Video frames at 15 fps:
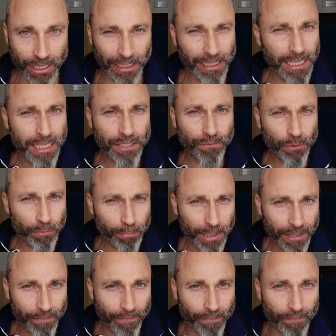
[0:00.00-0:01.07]
And this would
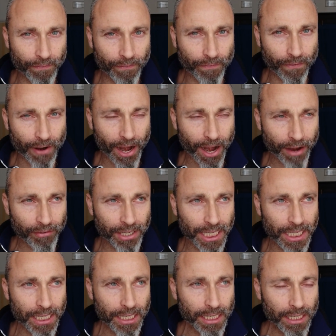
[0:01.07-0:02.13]
be
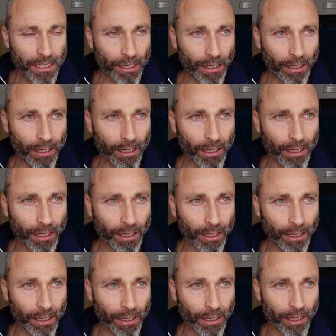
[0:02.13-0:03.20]
very
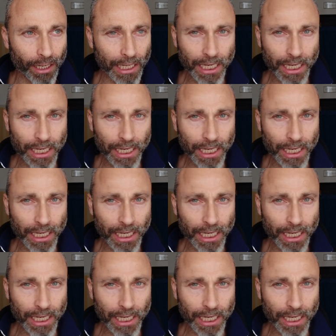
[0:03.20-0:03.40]
uh,